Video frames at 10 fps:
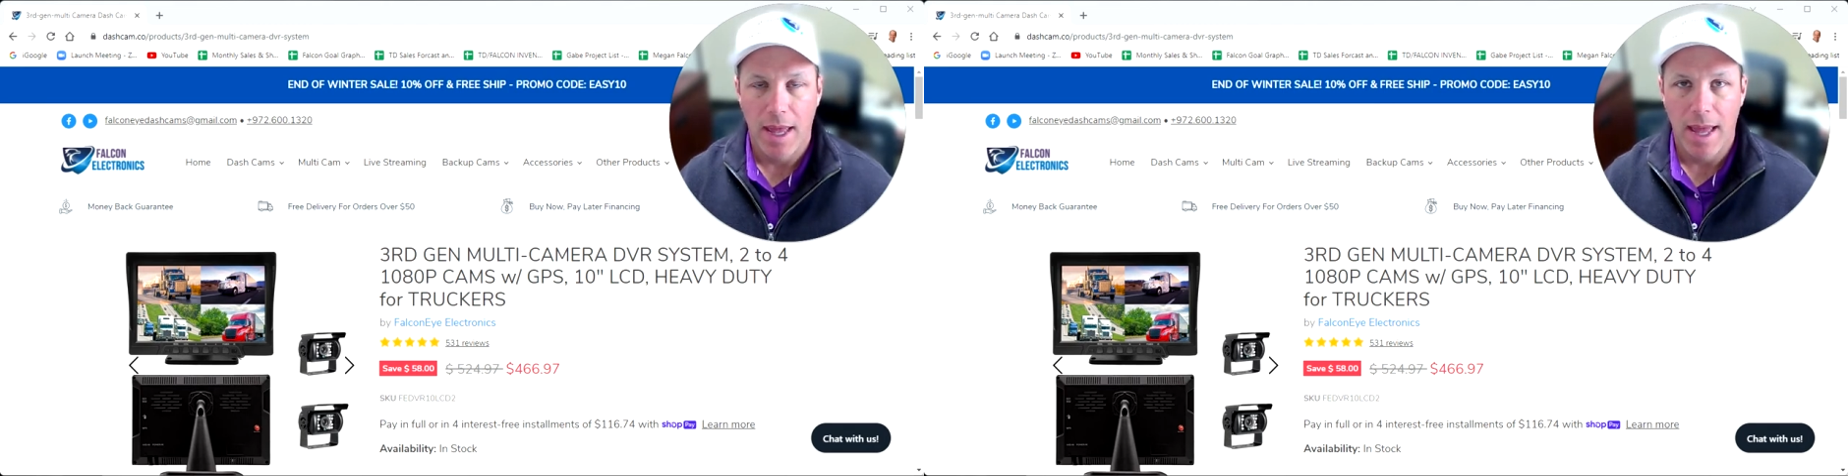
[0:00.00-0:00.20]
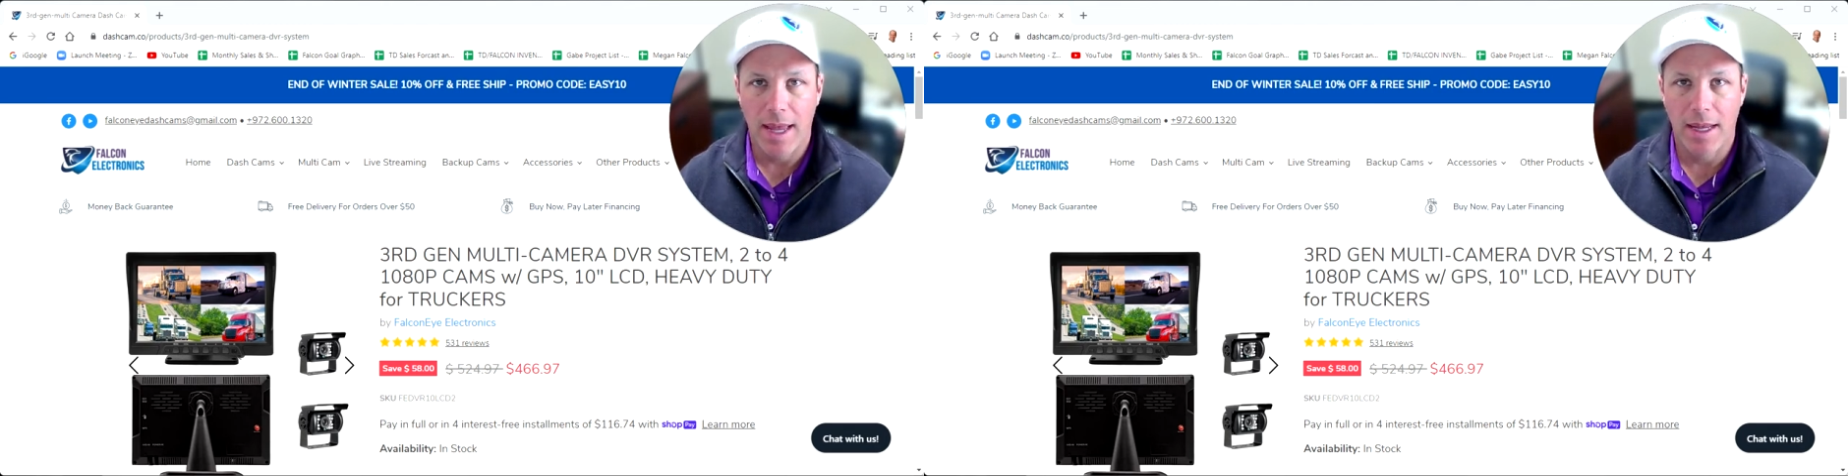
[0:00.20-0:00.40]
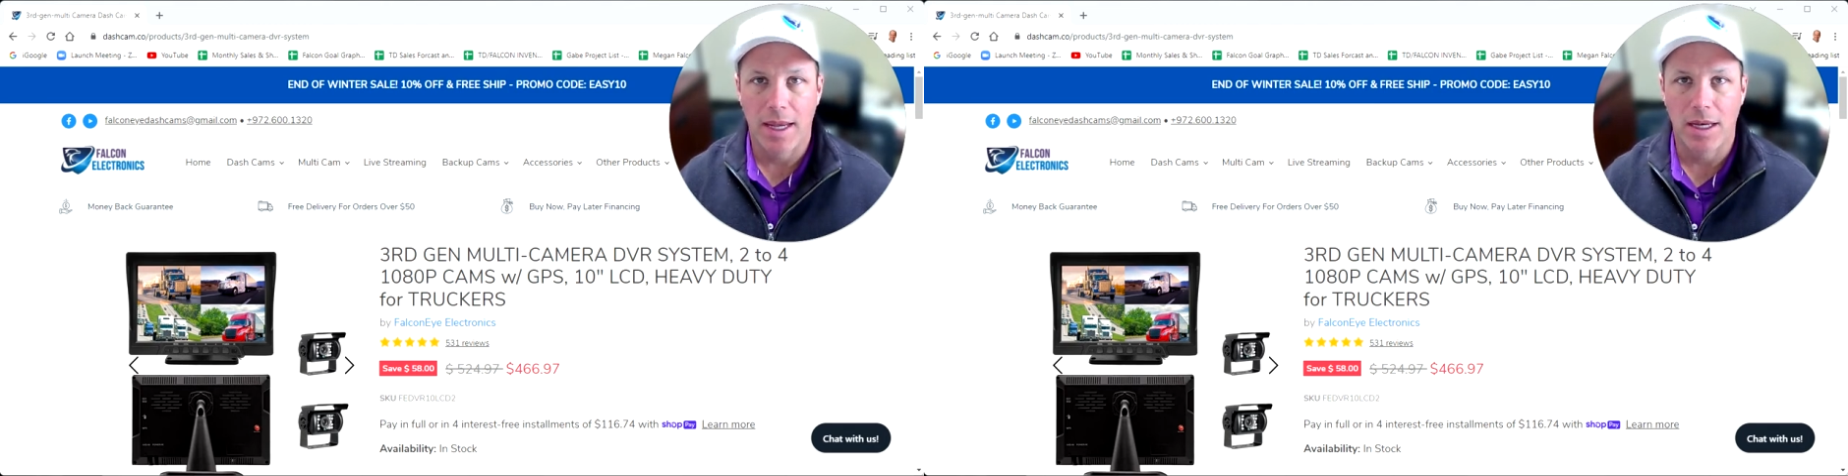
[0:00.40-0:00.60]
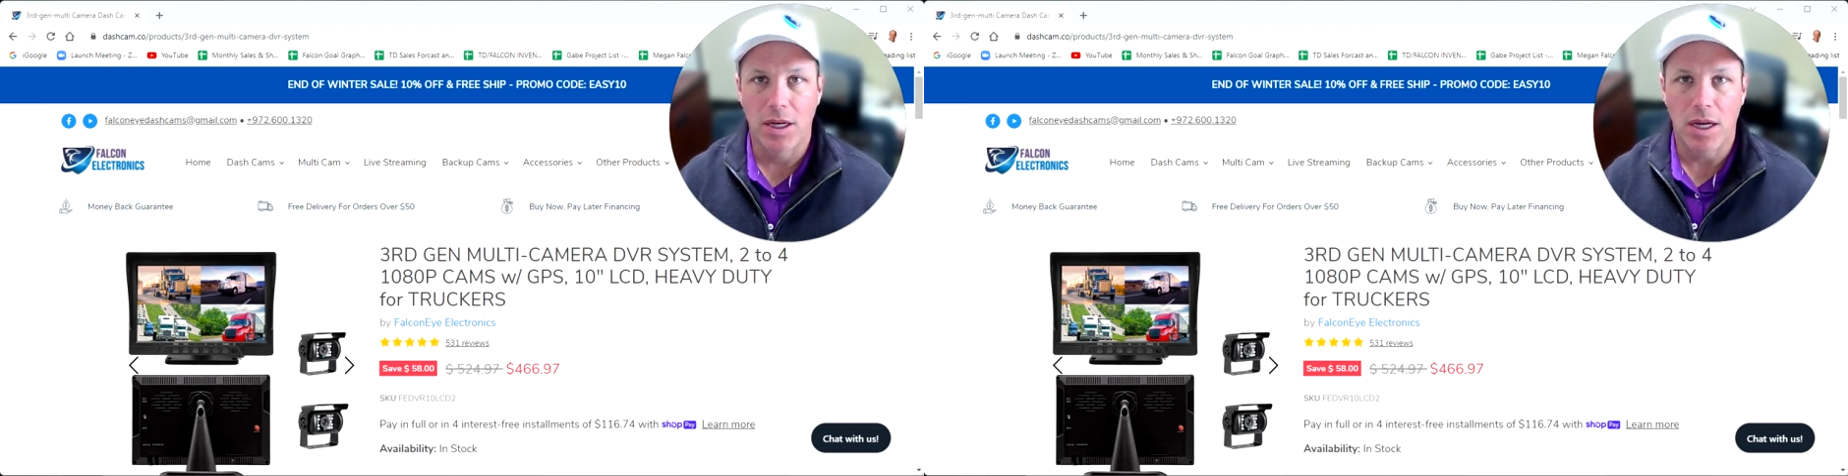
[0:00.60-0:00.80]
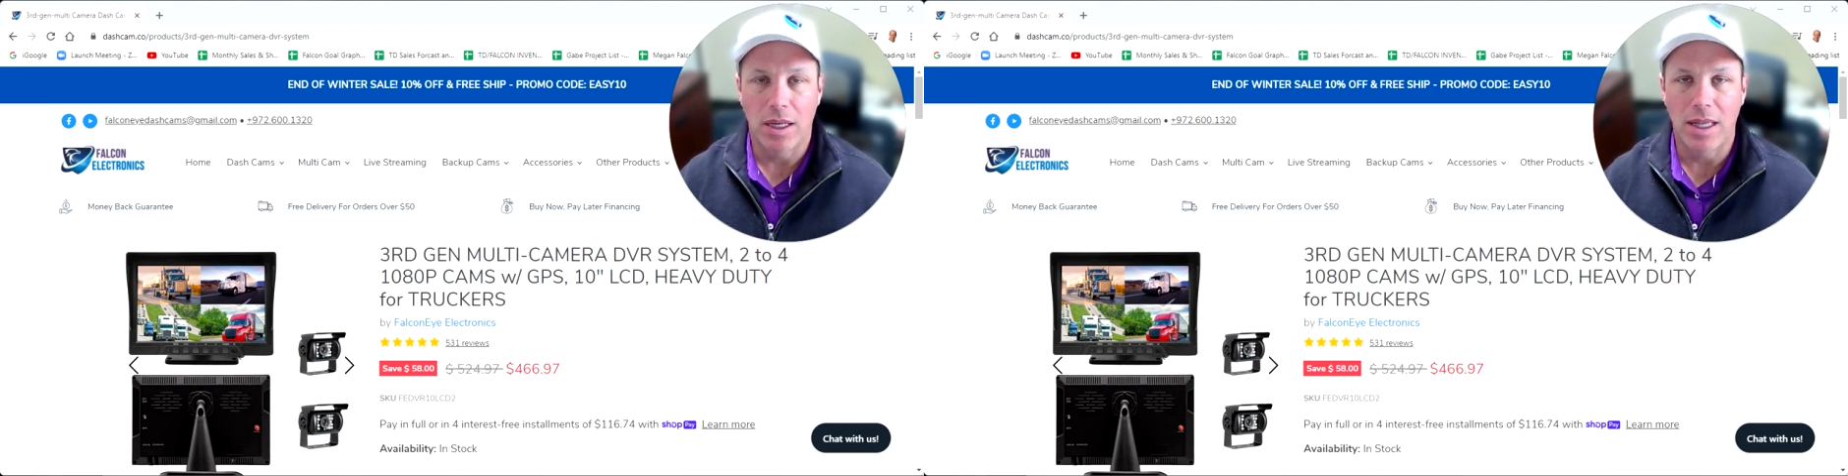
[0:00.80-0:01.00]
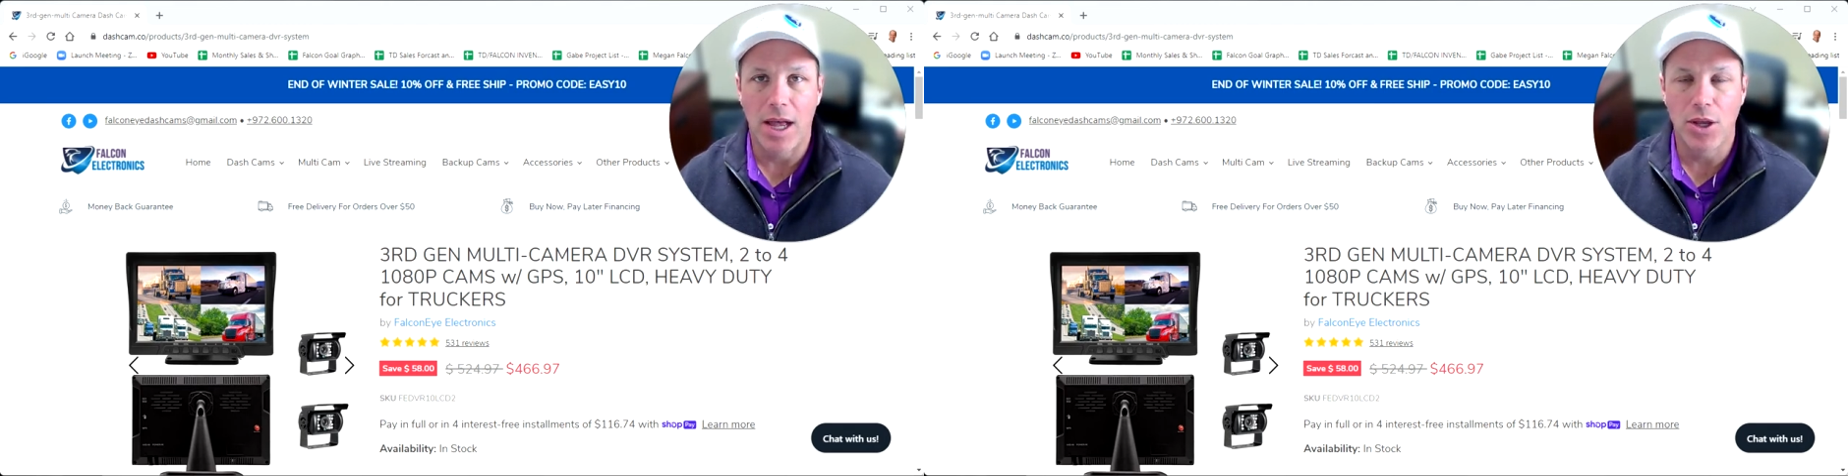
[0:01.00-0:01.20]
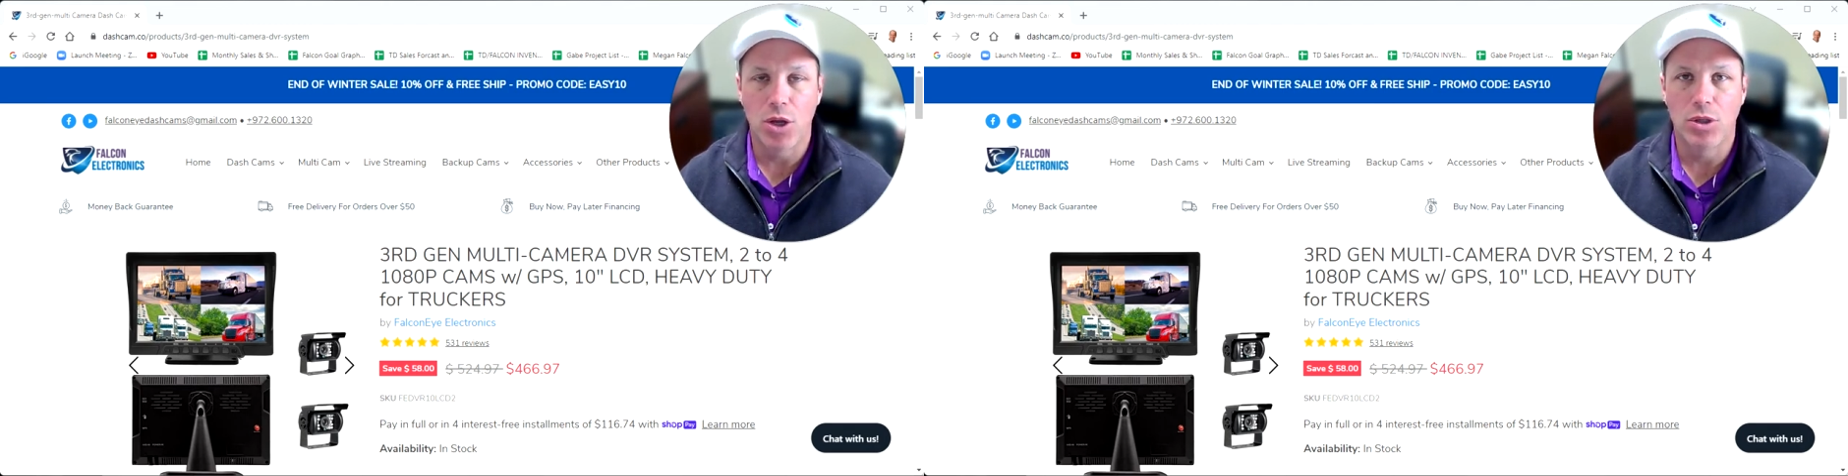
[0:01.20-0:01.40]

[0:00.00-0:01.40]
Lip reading: and can allow you